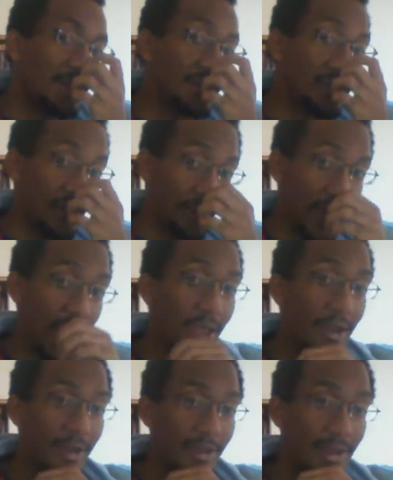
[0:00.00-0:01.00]

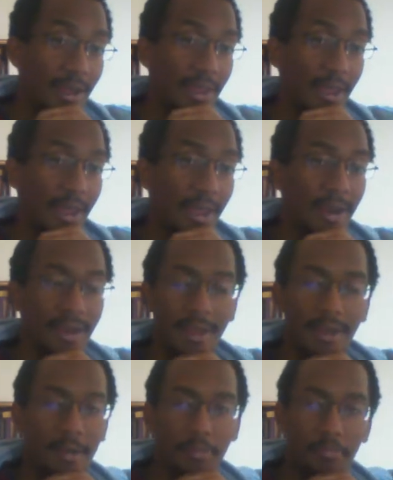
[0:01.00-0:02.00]
Japan, on the other hand,
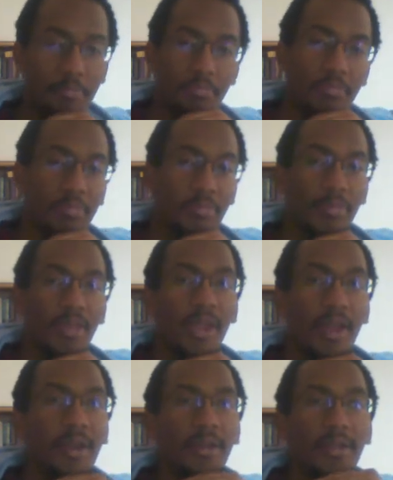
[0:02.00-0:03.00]

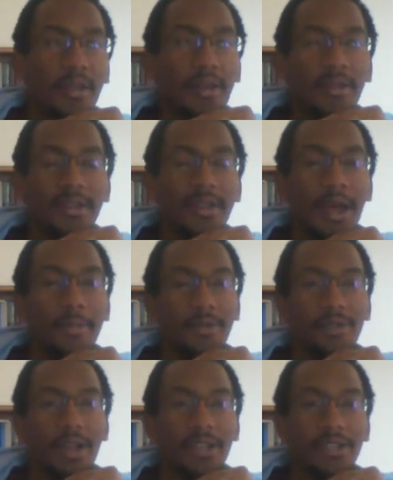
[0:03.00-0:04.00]
they're a top
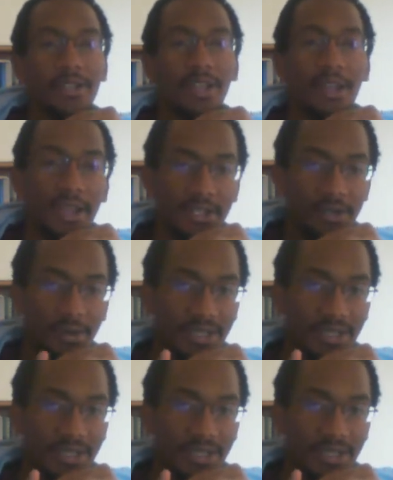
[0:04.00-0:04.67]
attraction, and they show